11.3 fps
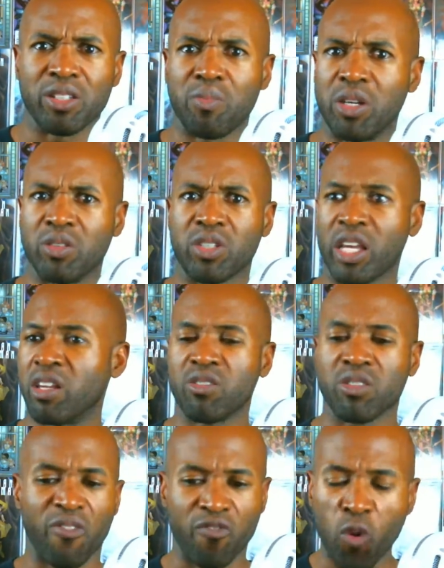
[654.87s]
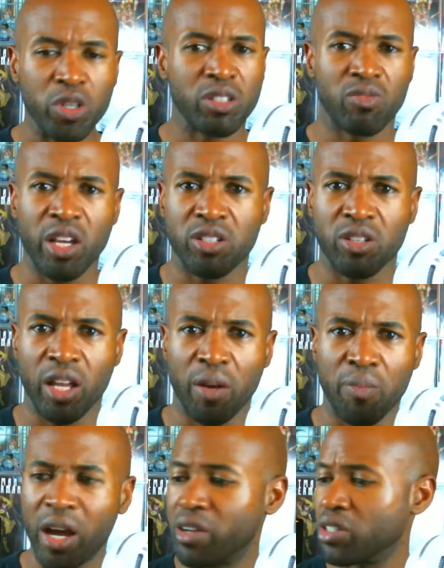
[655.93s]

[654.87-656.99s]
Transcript: I mean, it was a force of nature like Myers.